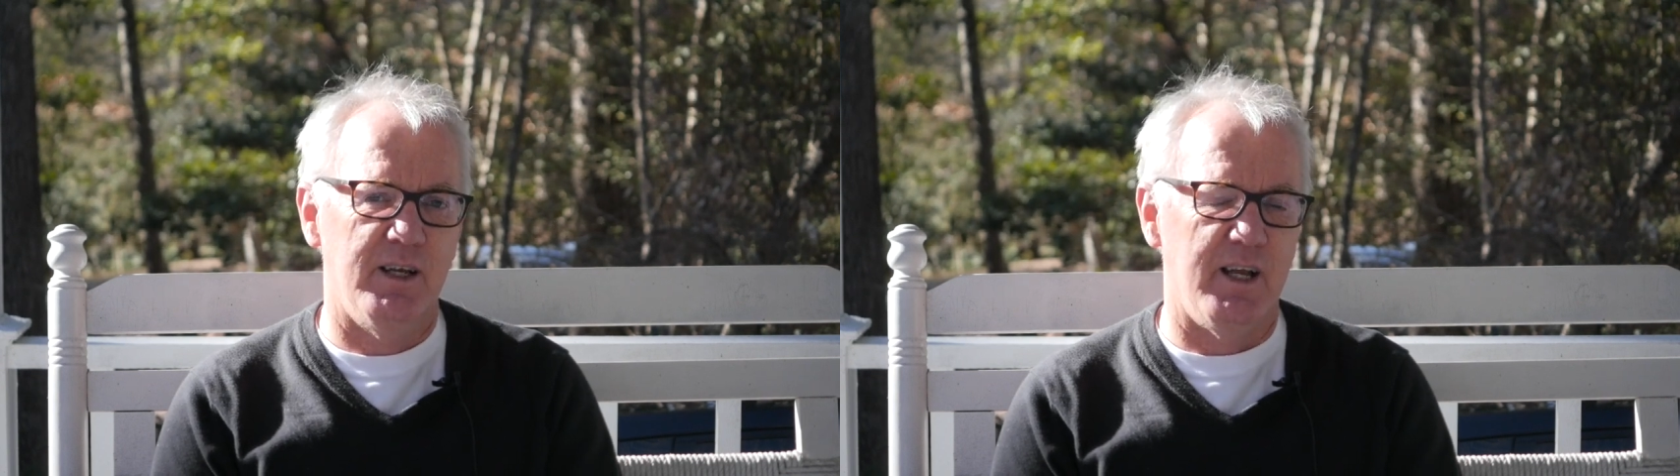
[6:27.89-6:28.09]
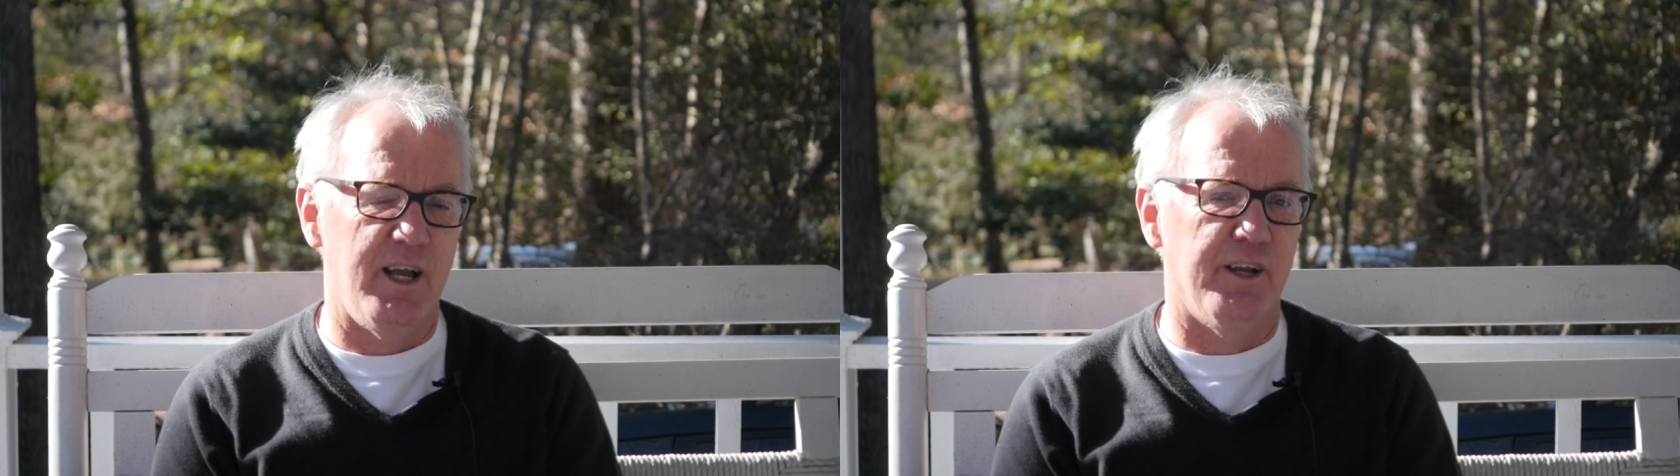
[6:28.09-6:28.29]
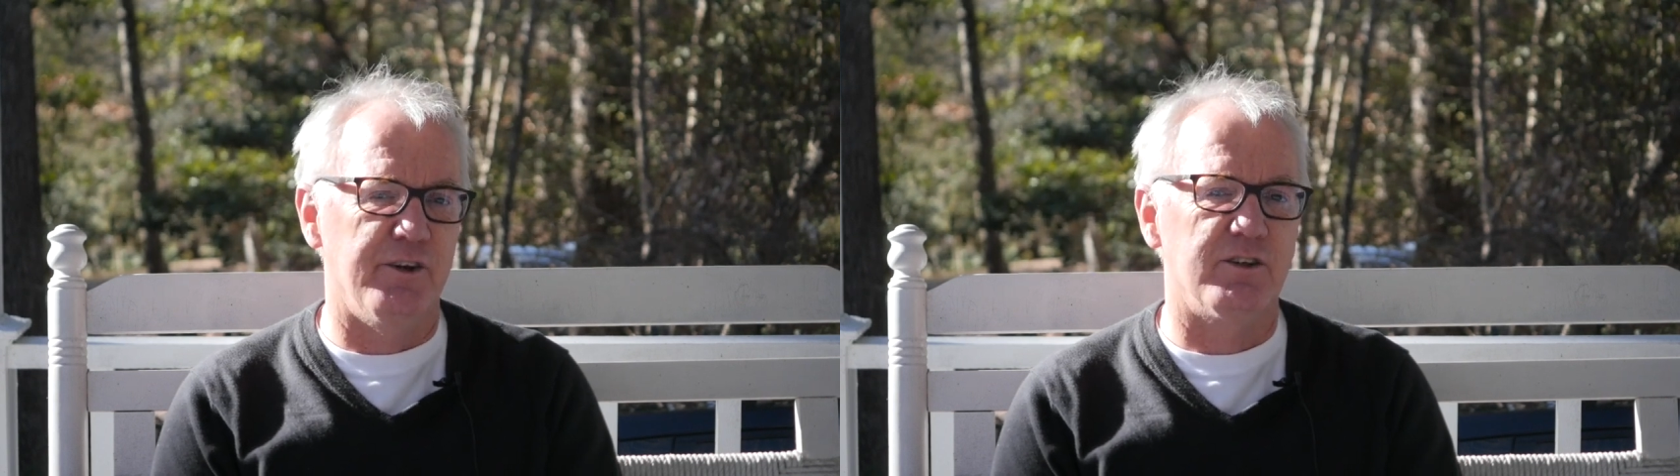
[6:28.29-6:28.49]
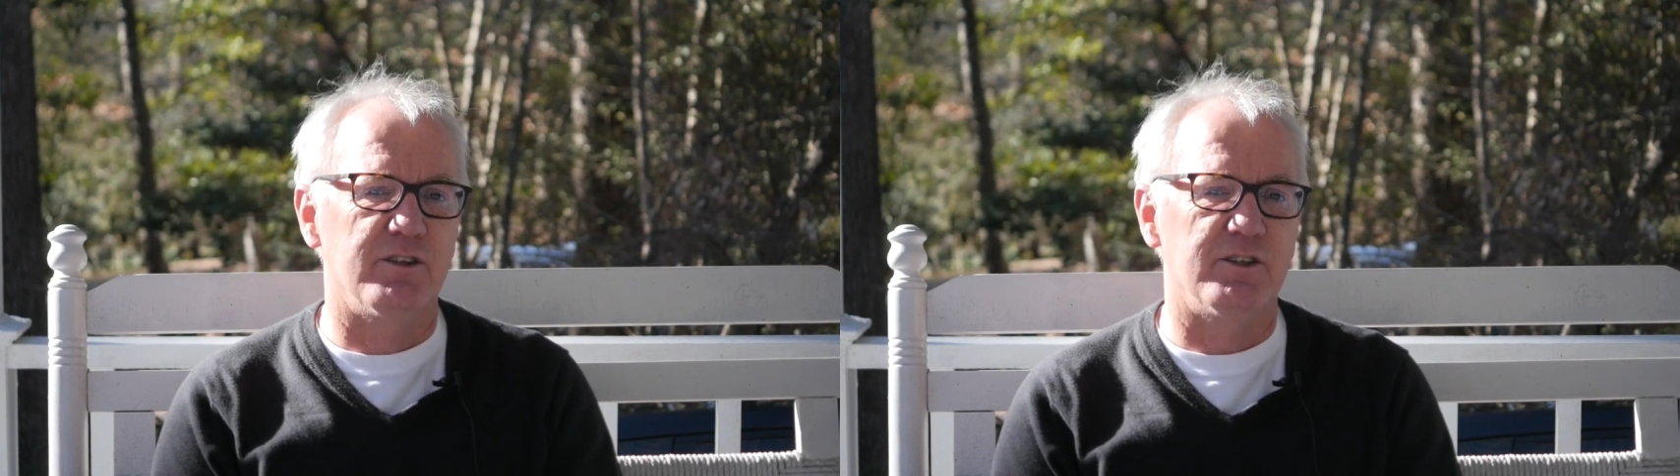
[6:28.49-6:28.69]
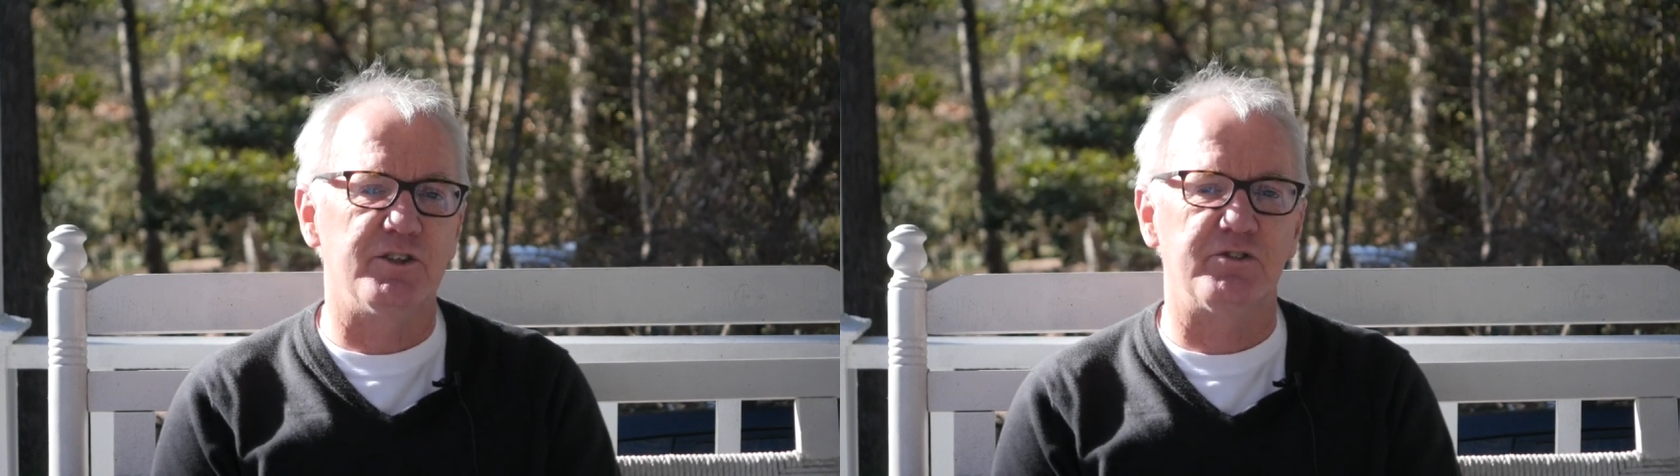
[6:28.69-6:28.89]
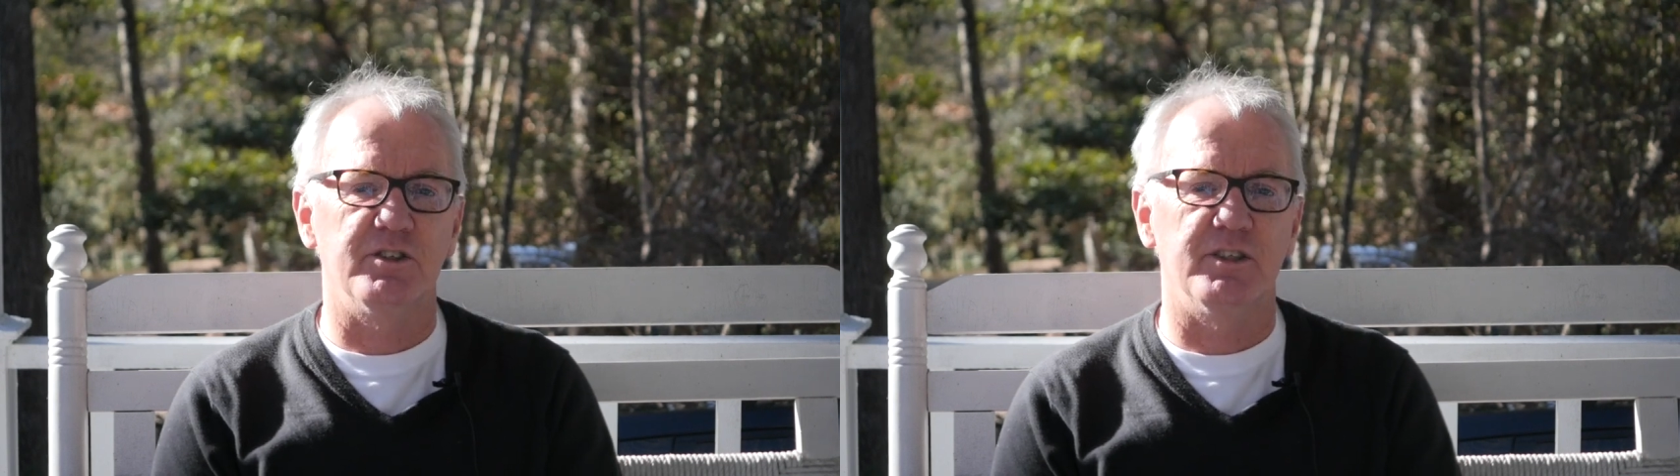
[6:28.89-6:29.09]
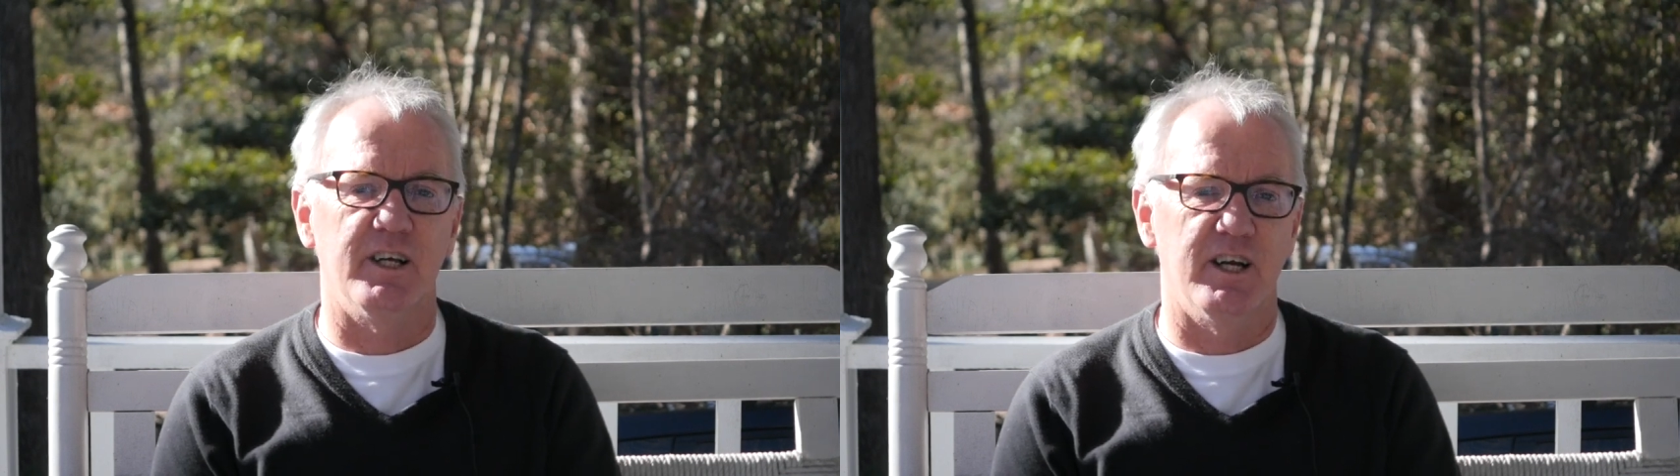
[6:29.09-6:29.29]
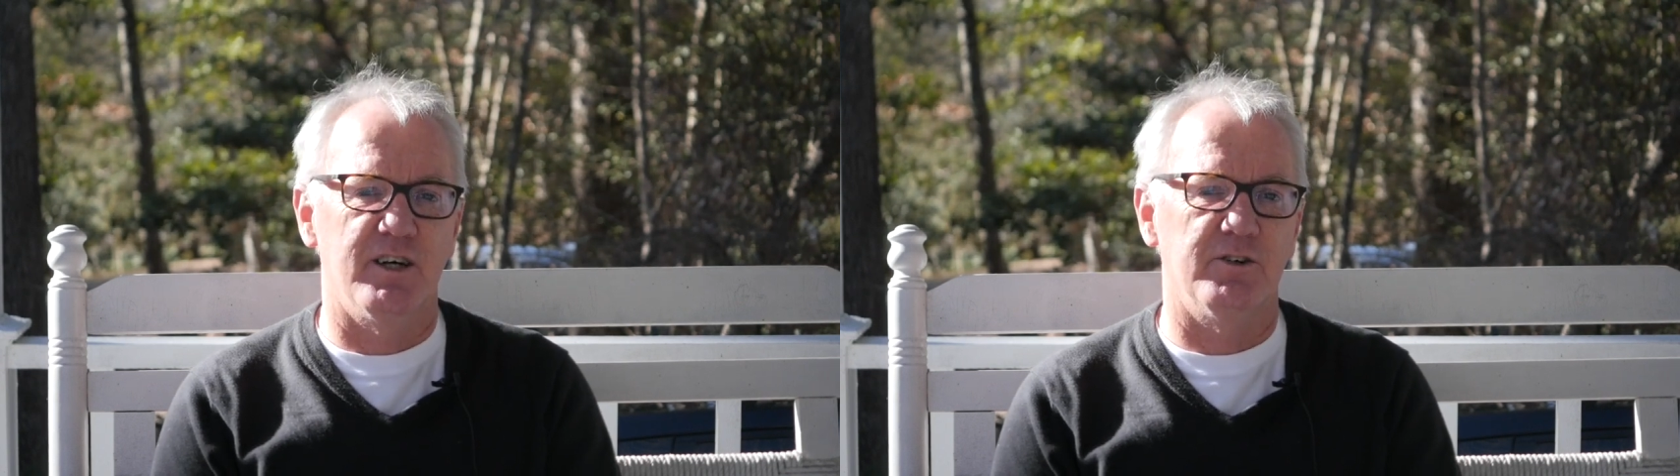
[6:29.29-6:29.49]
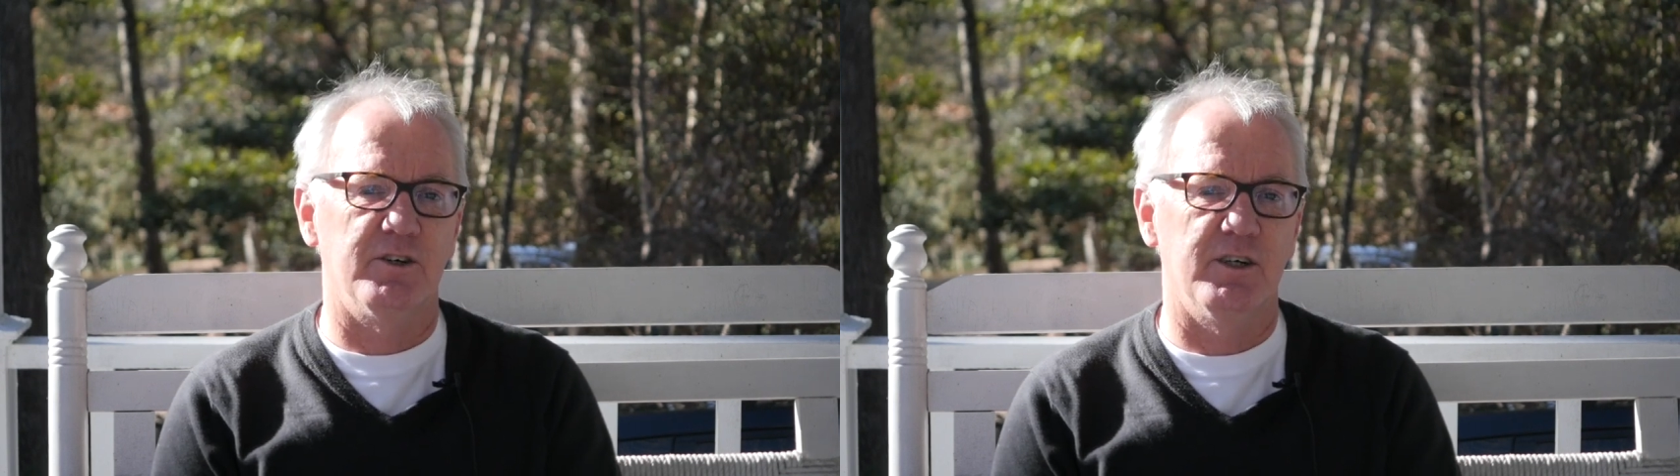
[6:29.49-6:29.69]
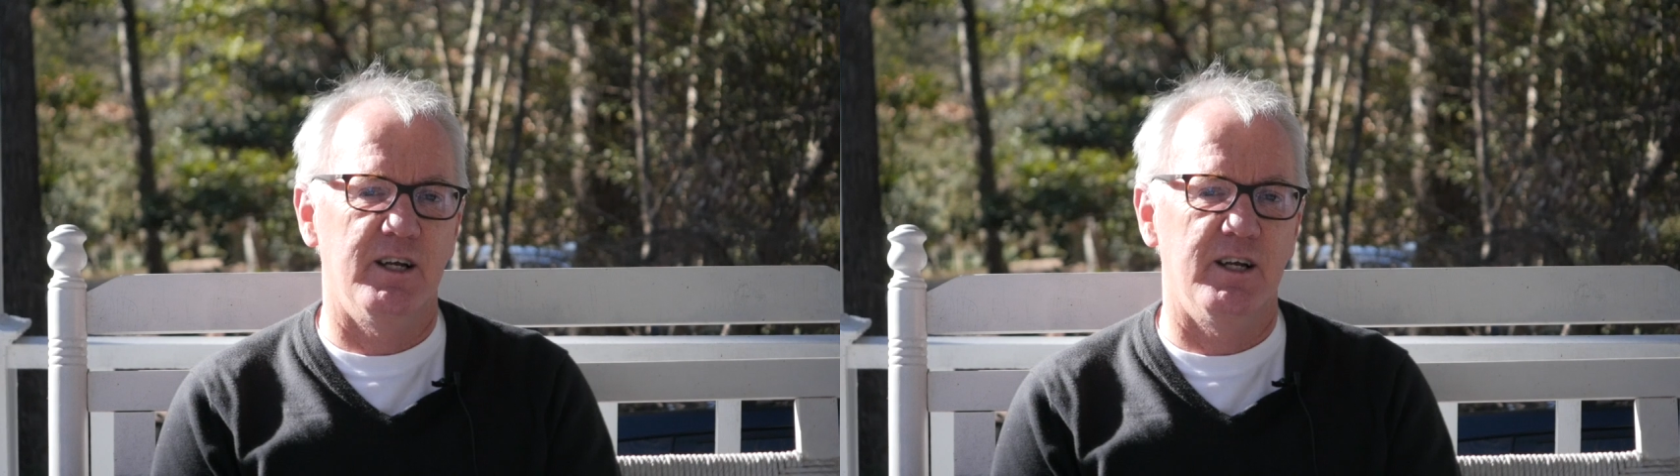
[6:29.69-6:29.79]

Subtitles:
and listen now